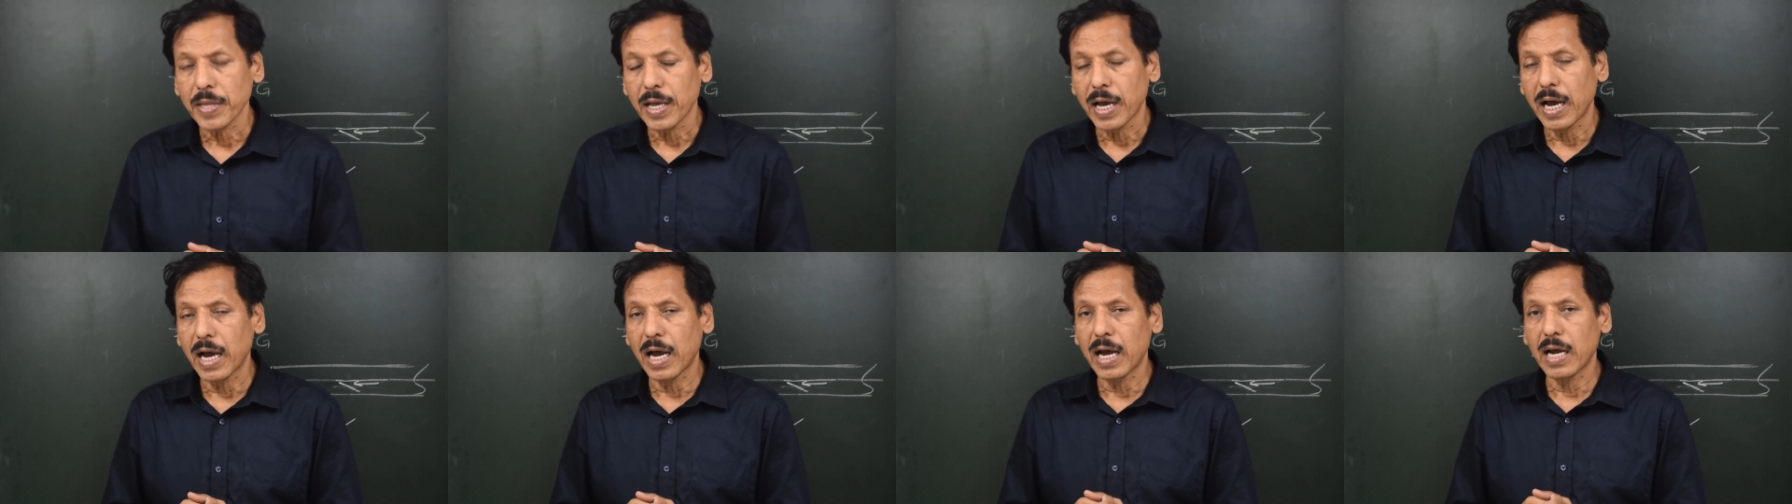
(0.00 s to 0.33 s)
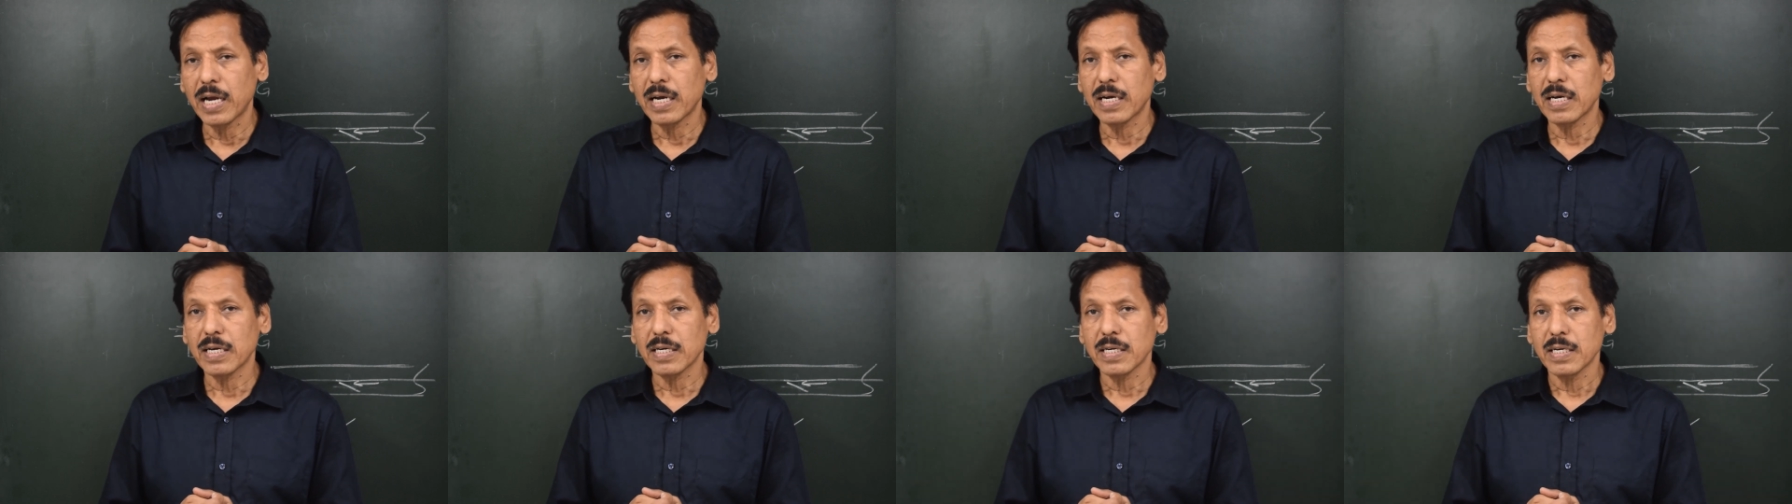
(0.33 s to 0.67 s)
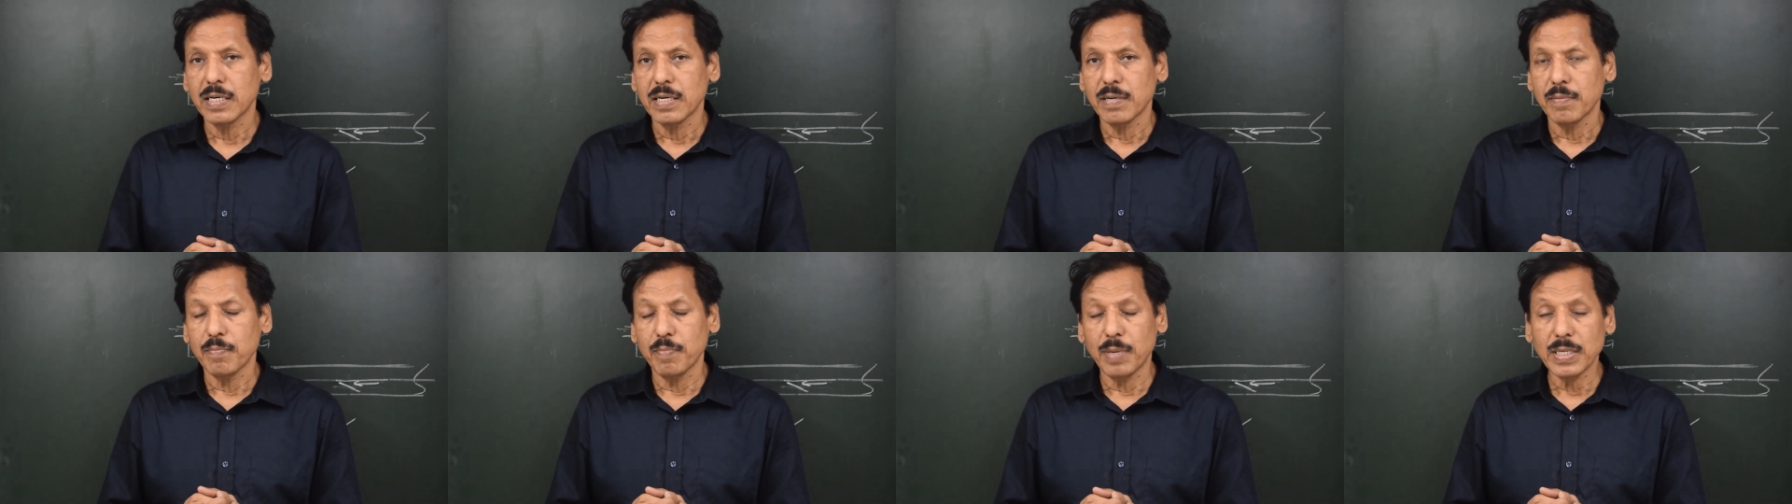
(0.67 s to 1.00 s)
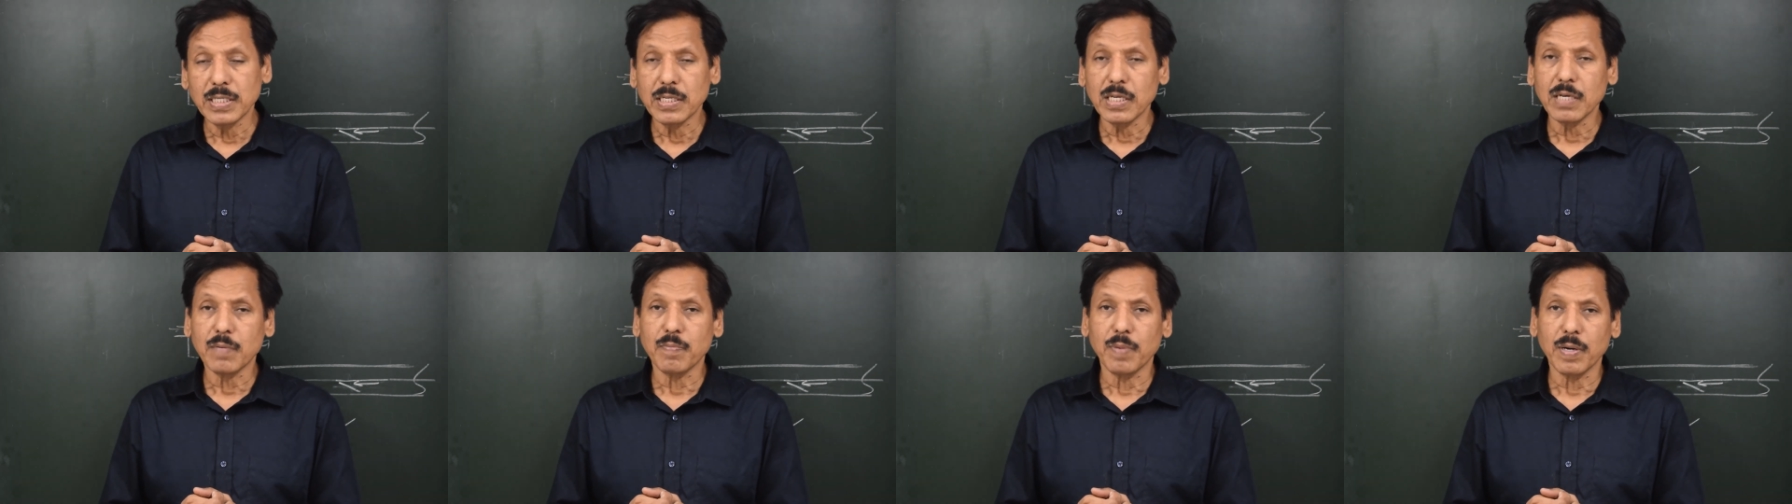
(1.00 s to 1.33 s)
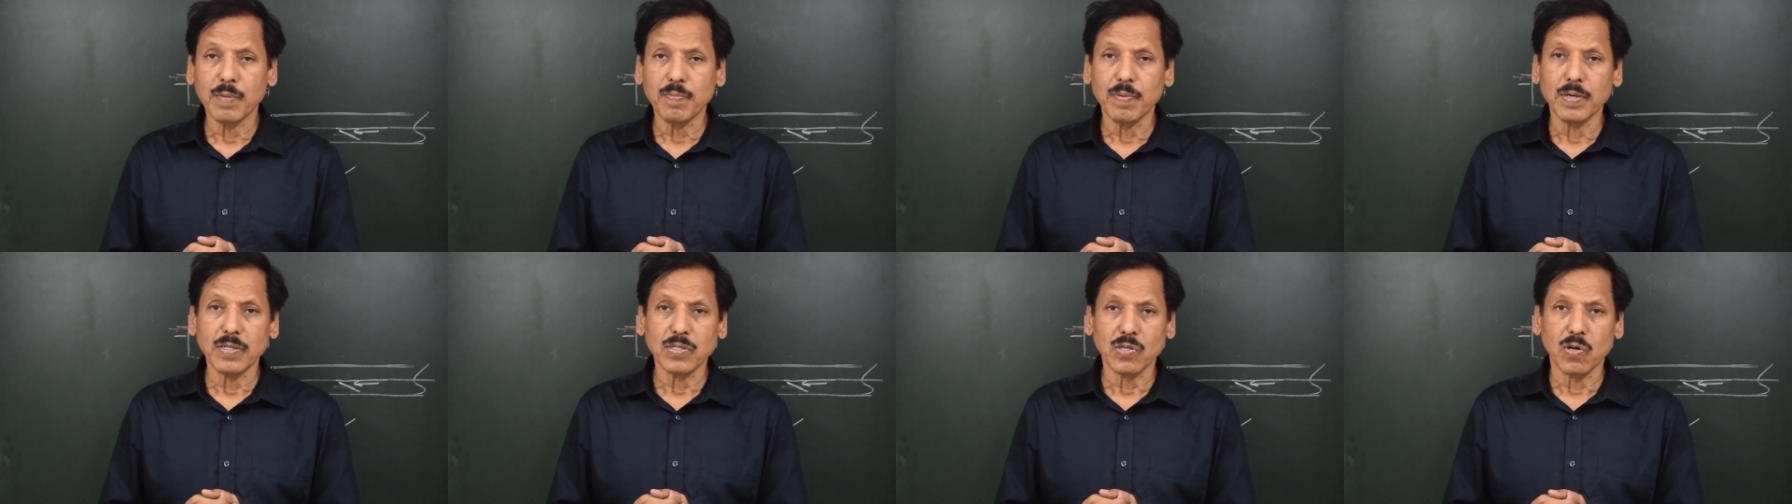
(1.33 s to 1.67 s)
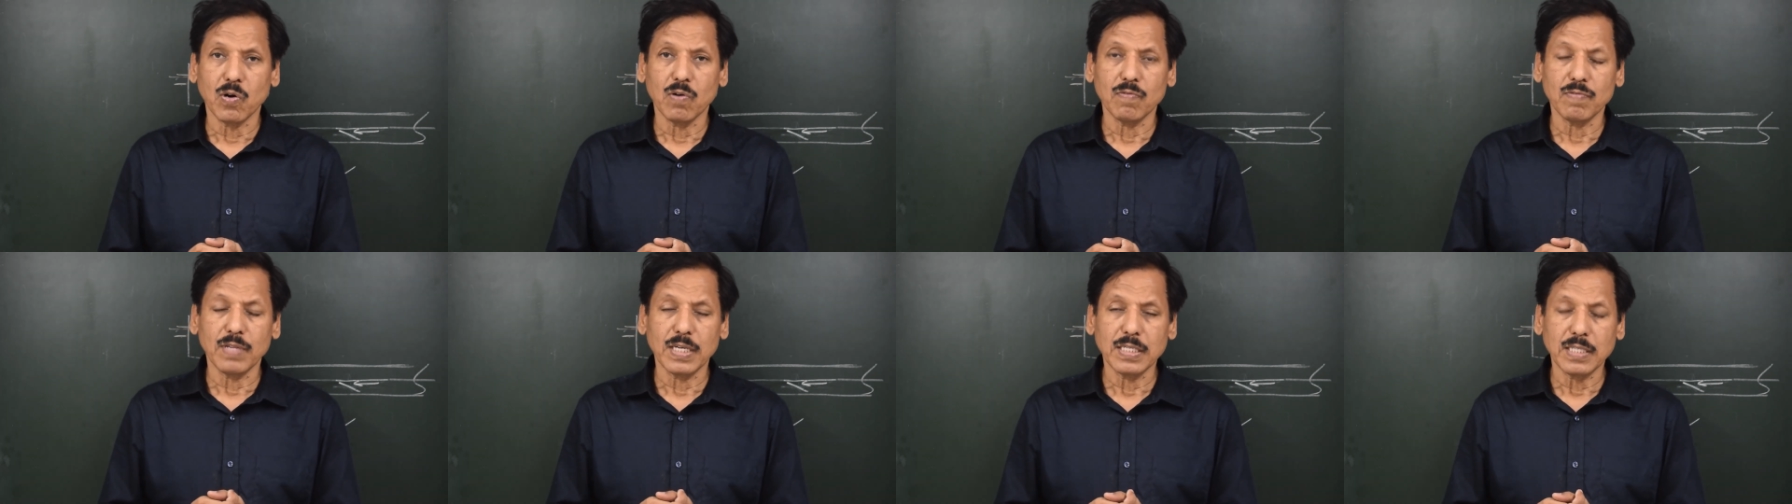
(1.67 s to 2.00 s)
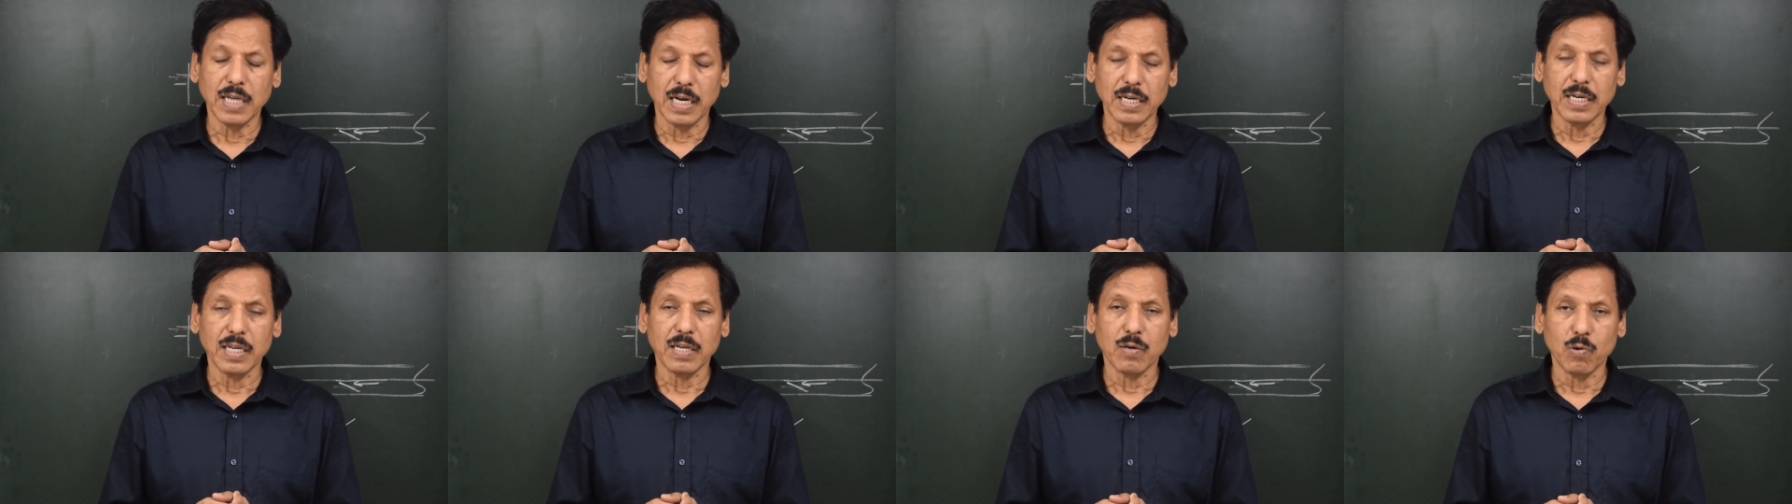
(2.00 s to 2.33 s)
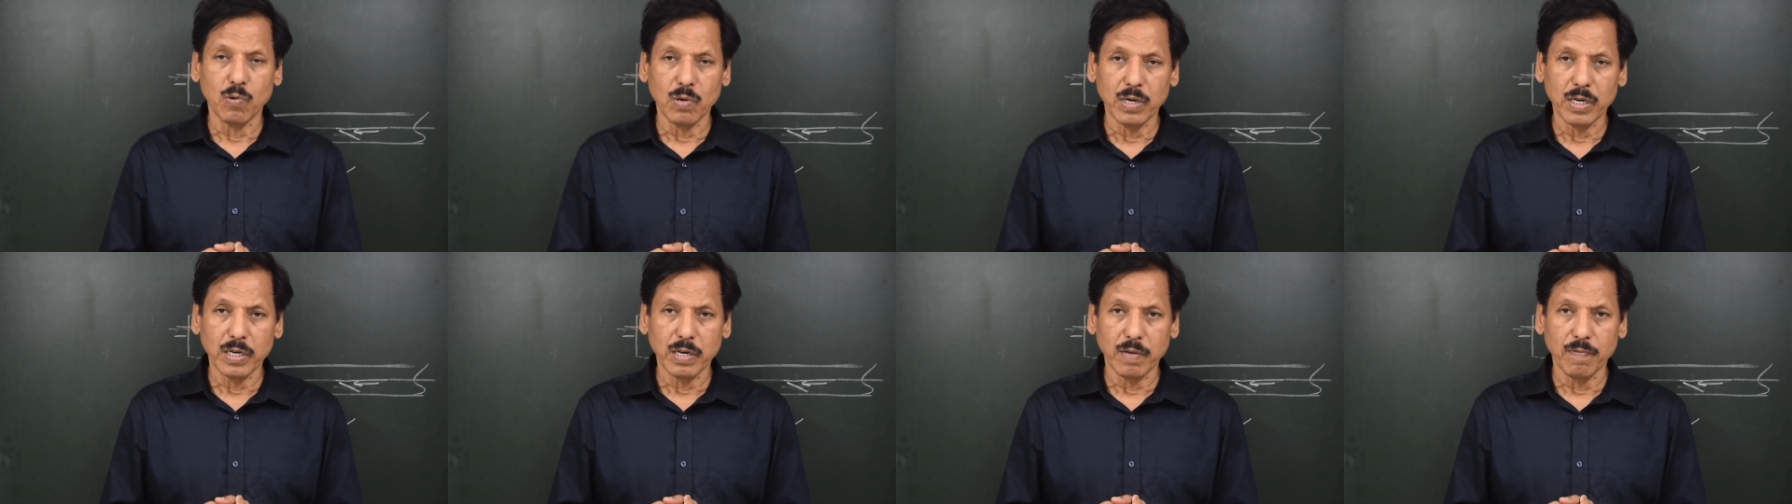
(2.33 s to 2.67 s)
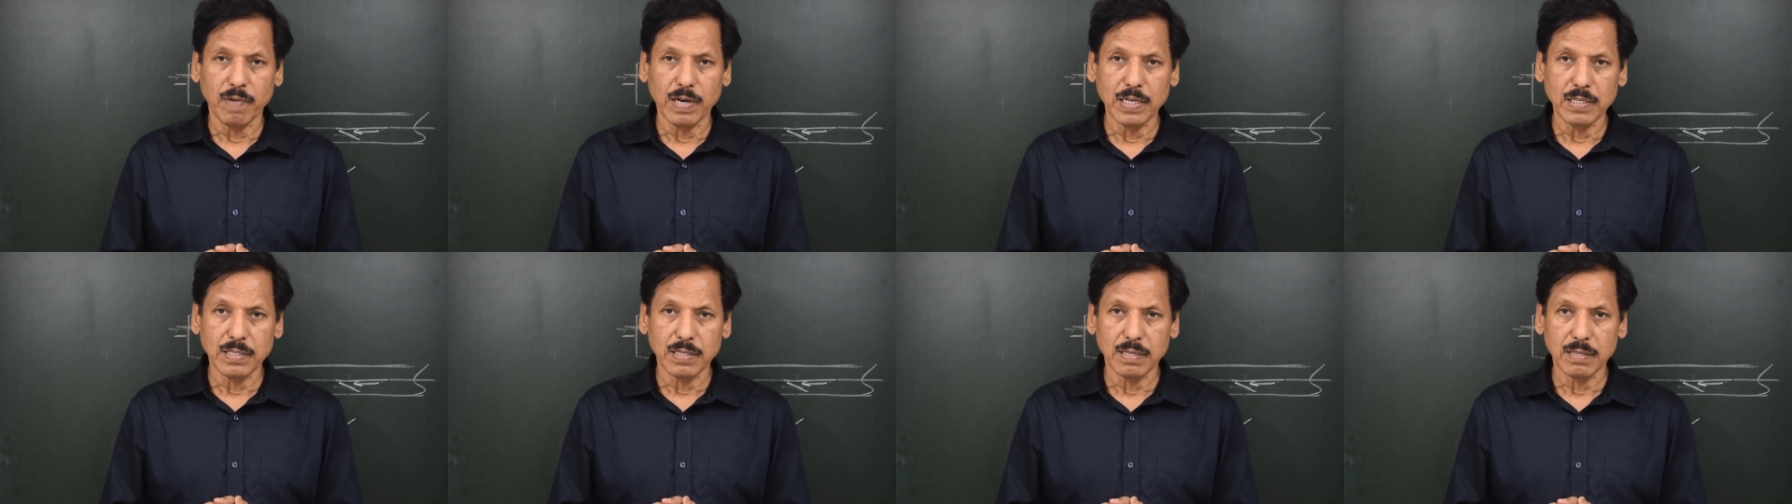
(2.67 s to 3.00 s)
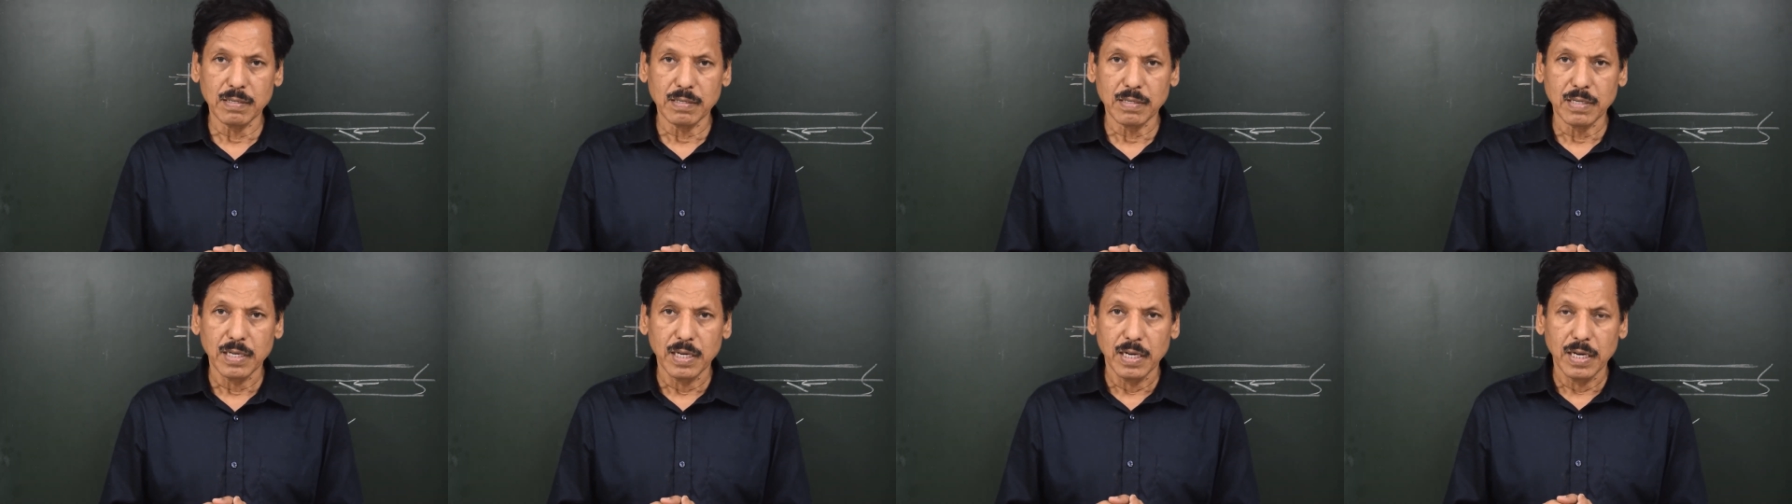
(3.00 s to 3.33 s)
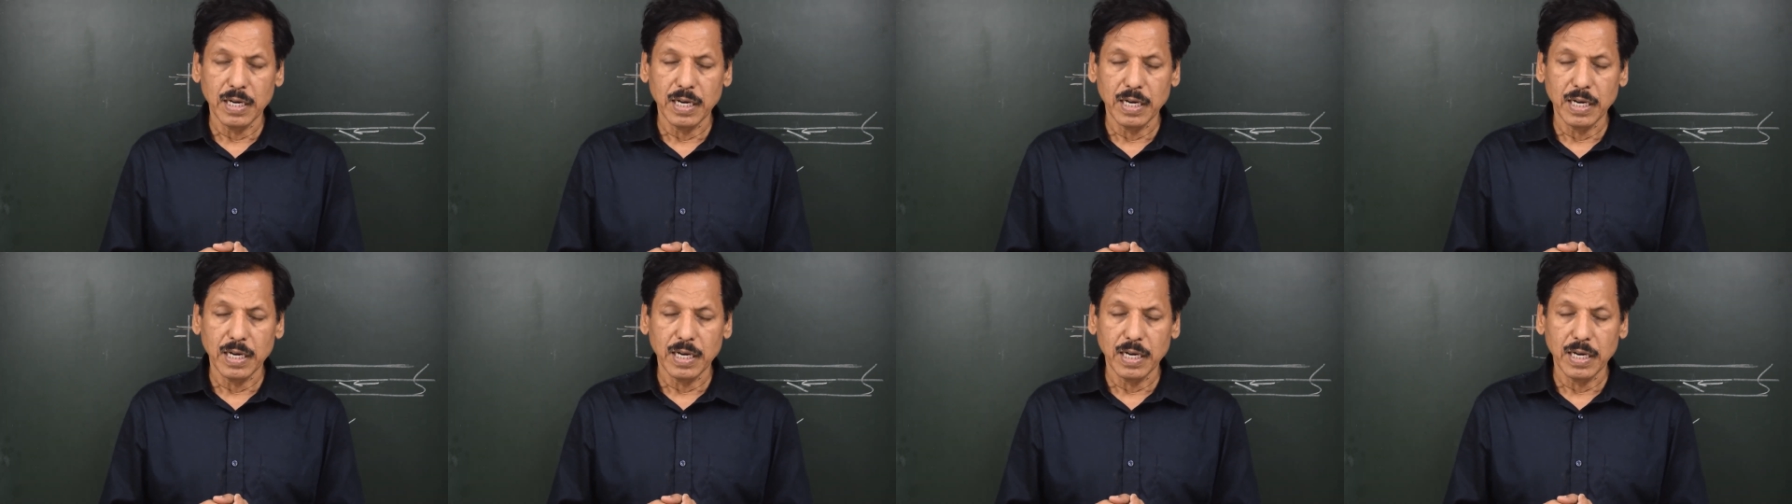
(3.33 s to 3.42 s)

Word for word: and basic purpose of these anti-rolling devices